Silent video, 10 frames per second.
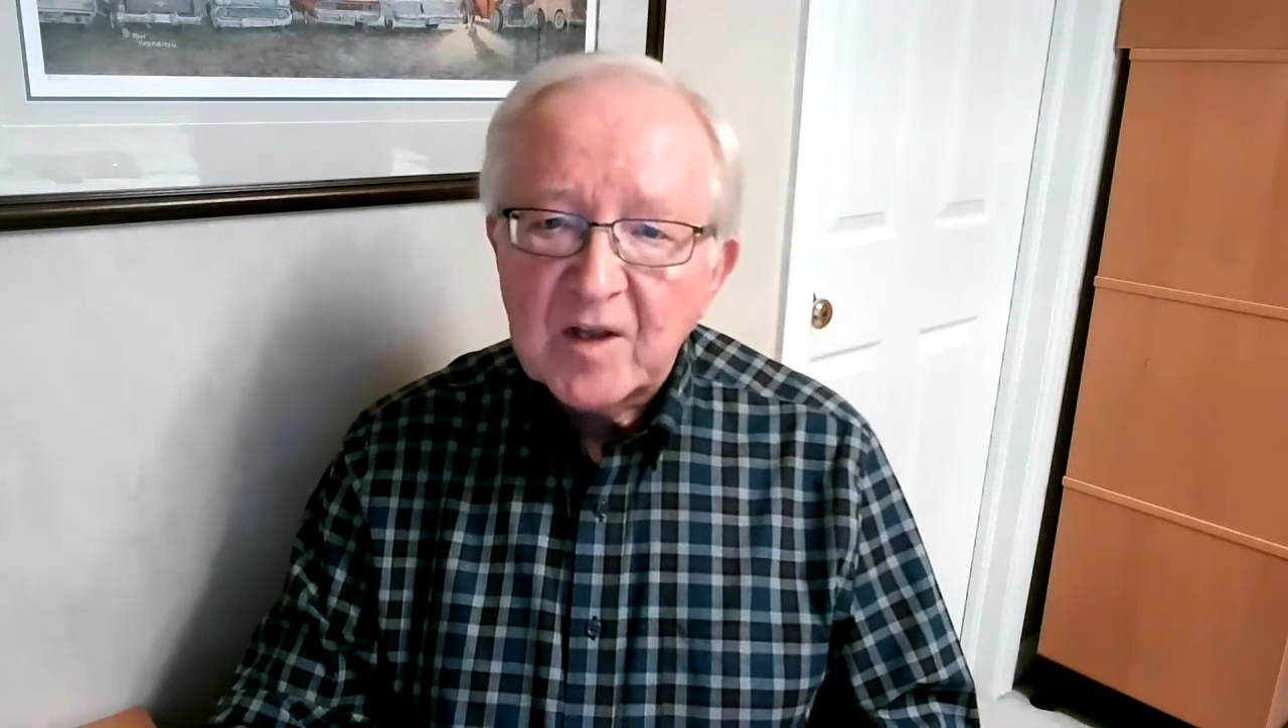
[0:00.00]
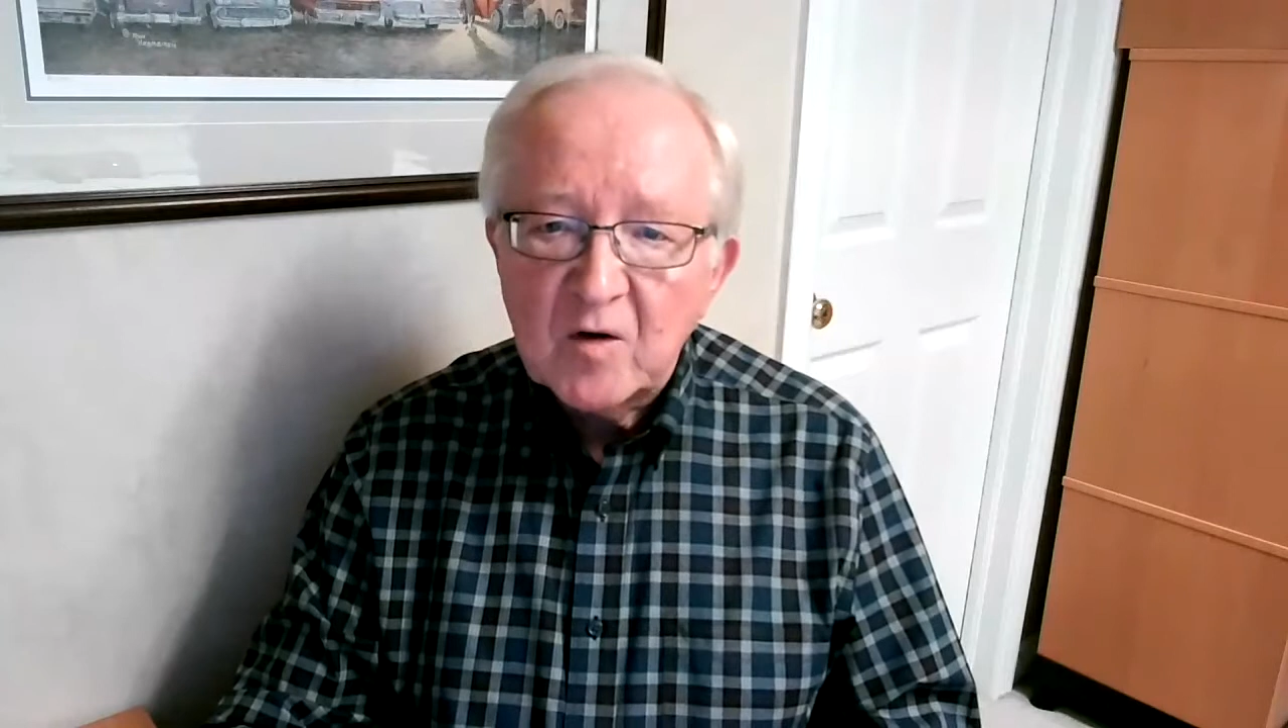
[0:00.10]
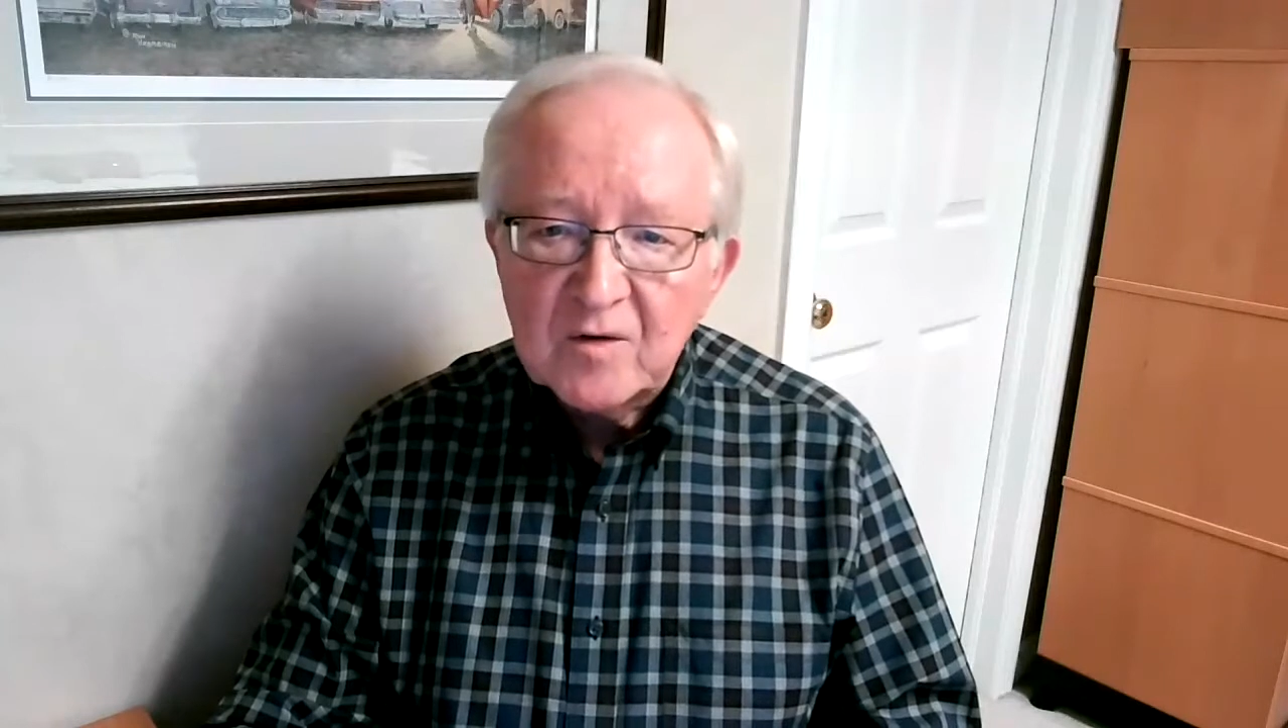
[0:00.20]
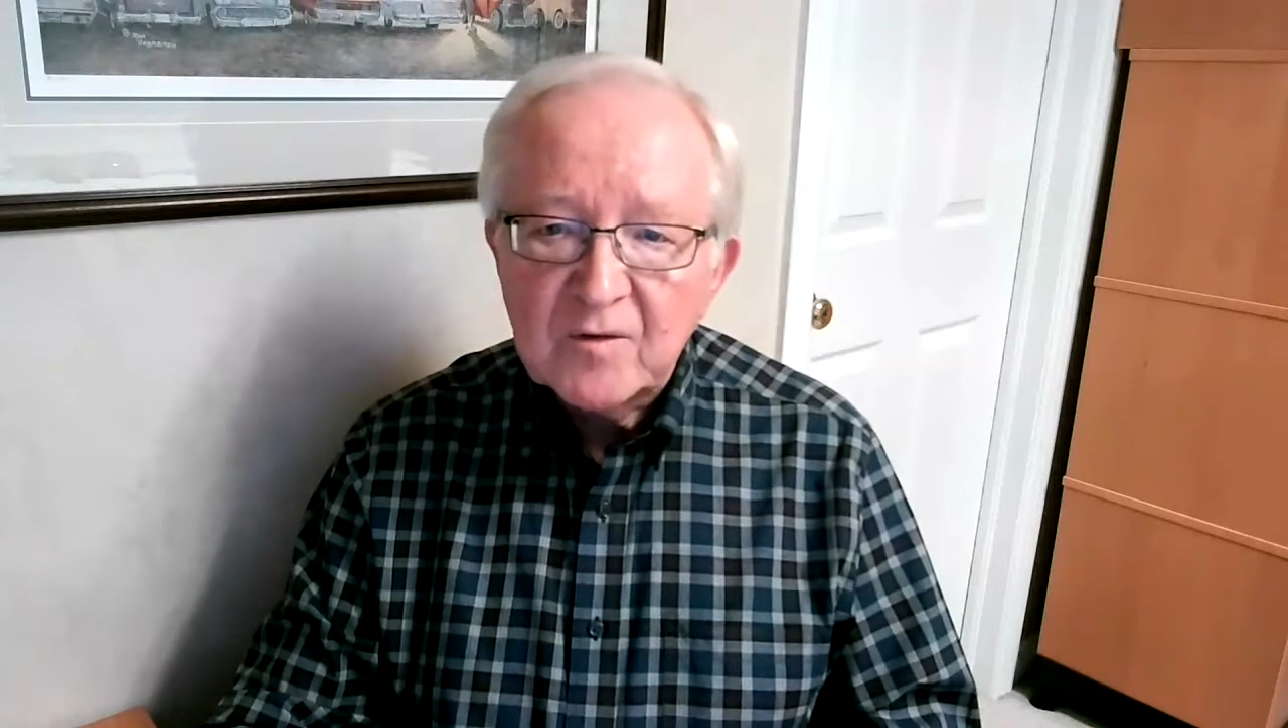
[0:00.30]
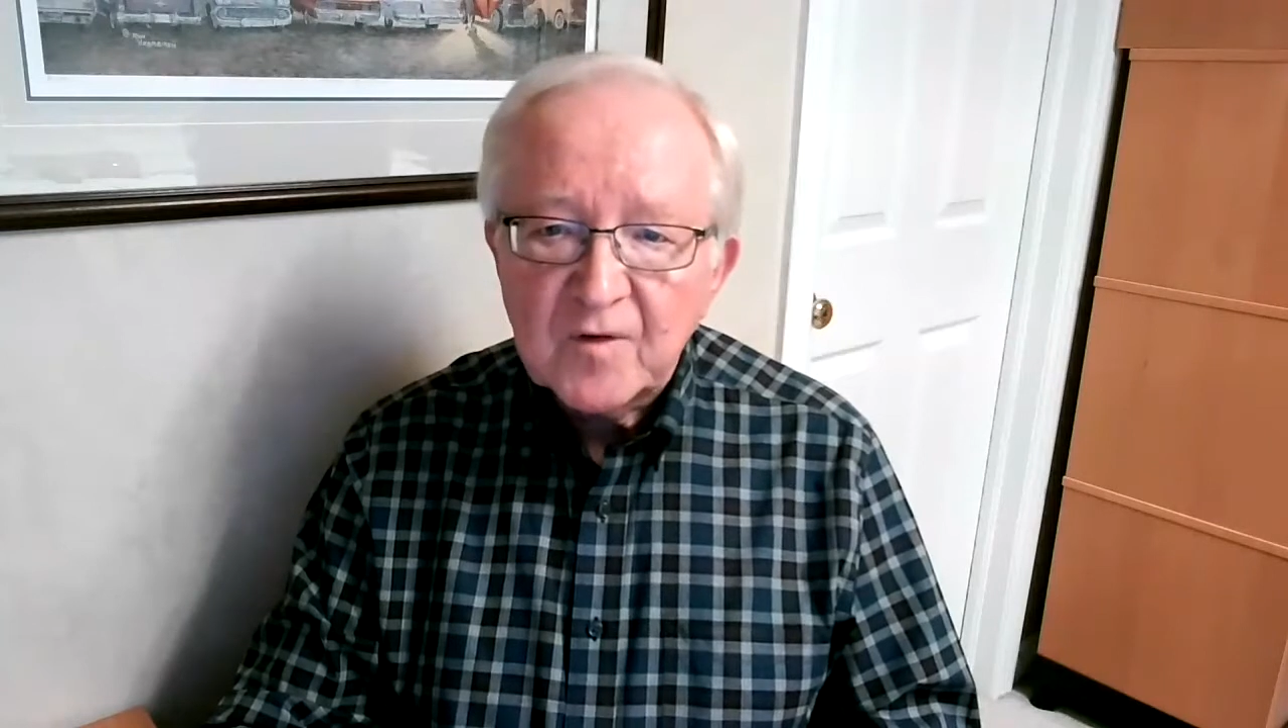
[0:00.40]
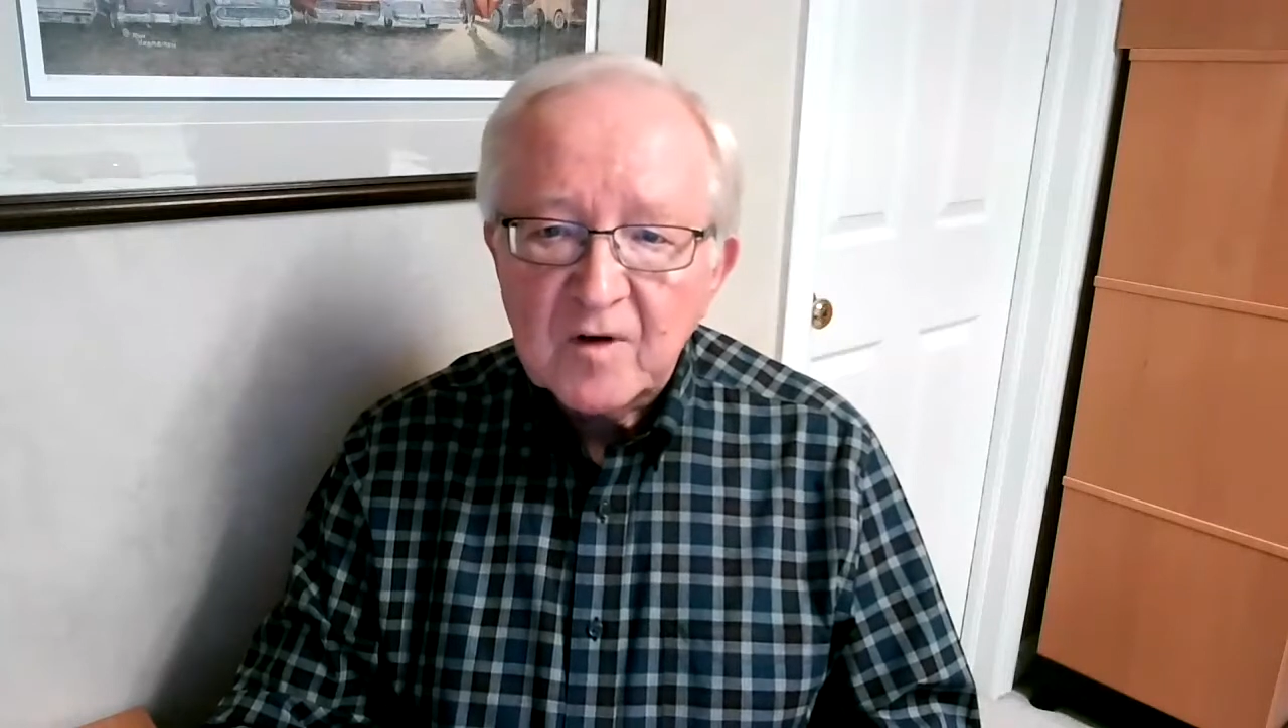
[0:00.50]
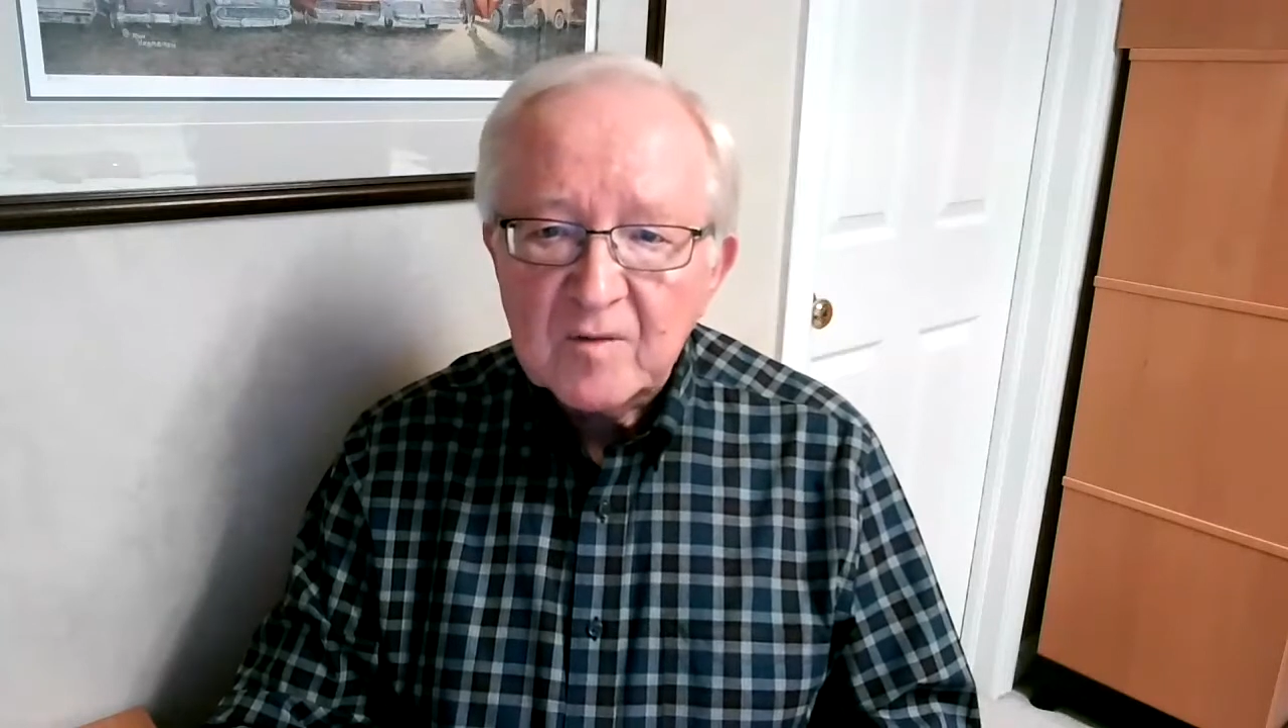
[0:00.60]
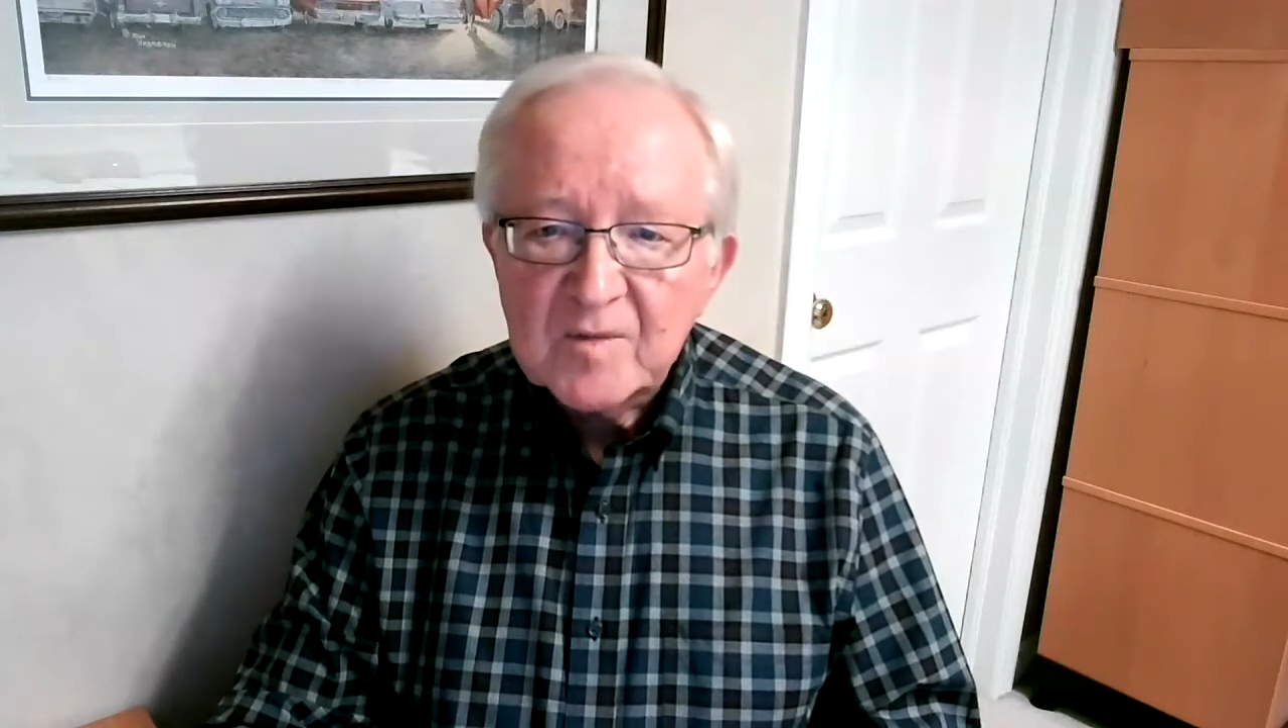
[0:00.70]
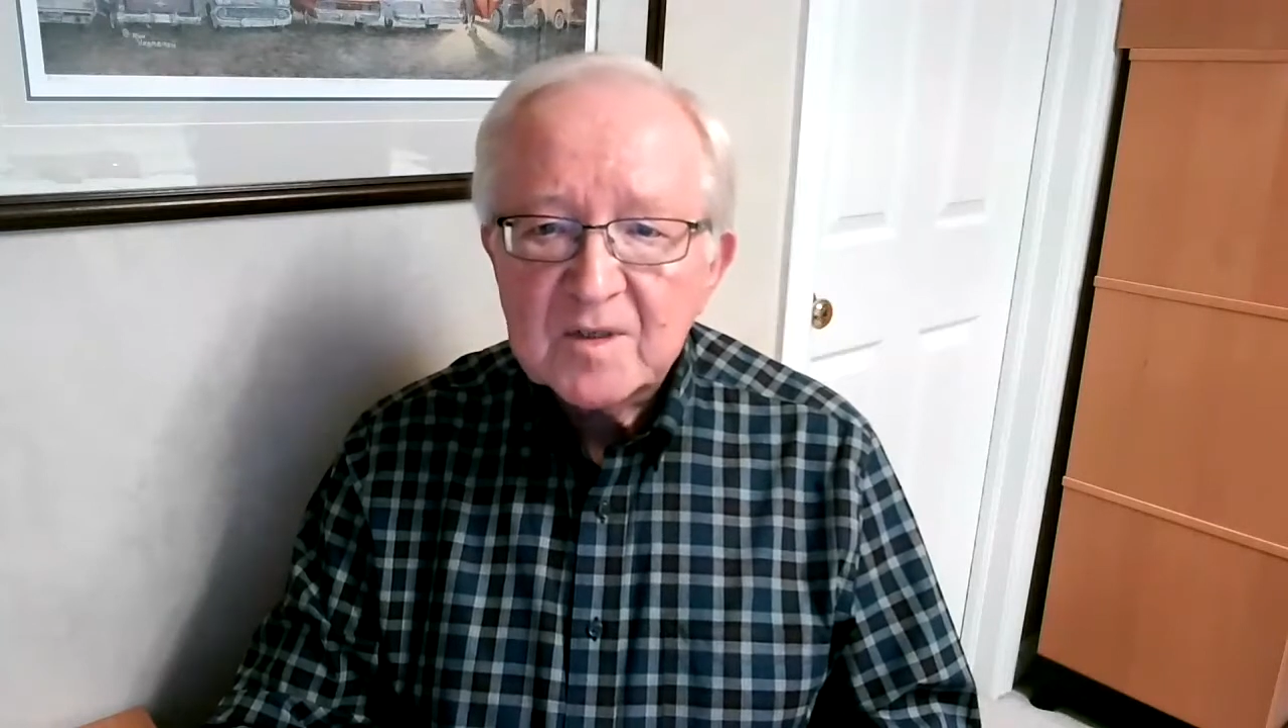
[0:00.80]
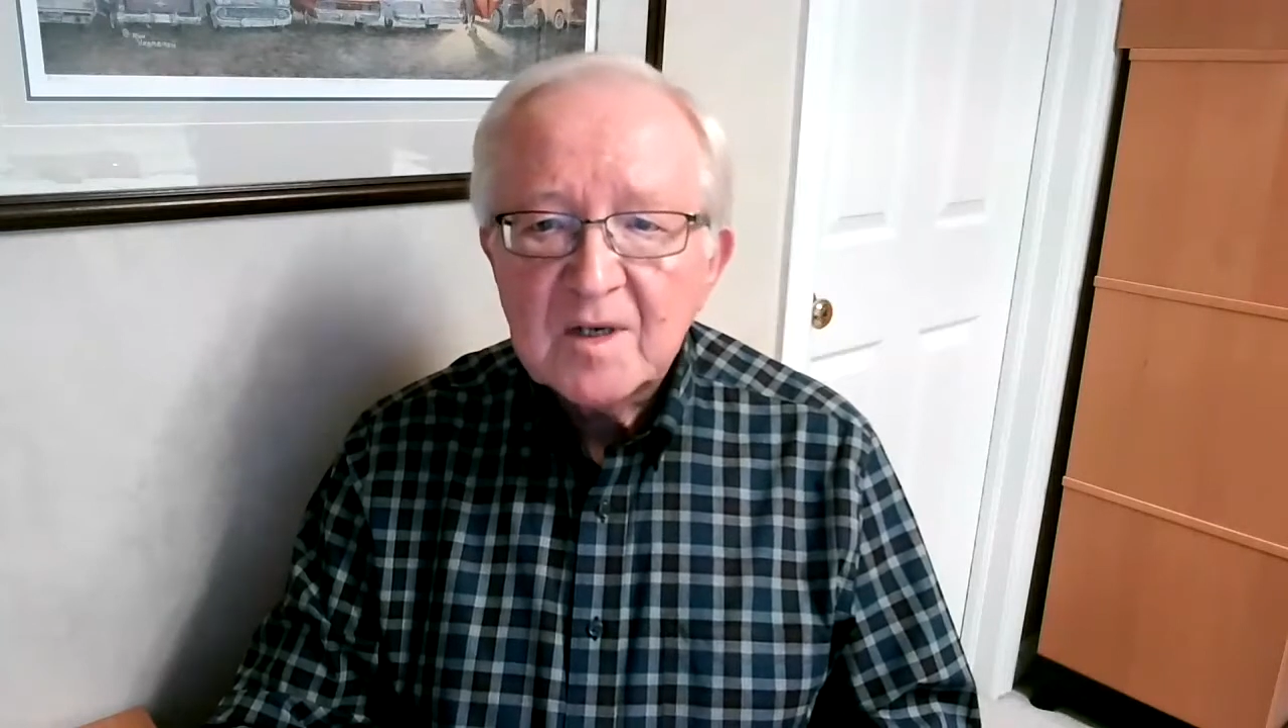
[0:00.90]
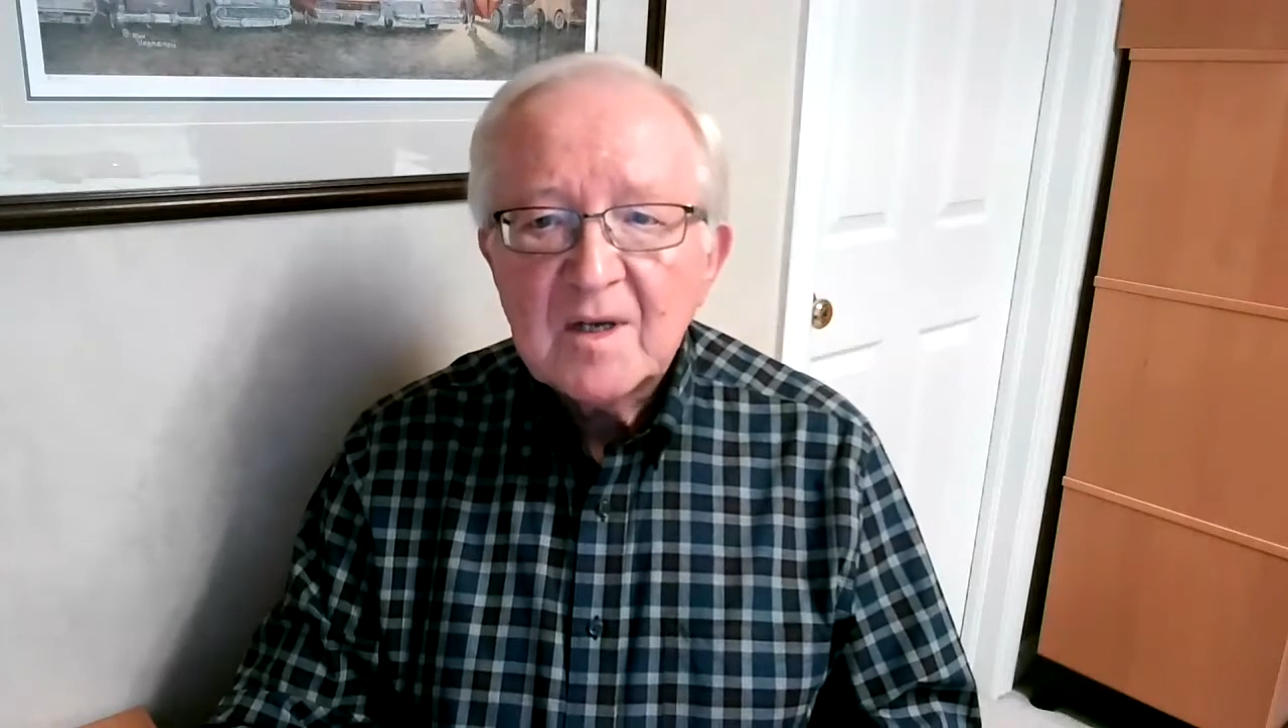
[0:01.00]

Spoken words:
owned firms,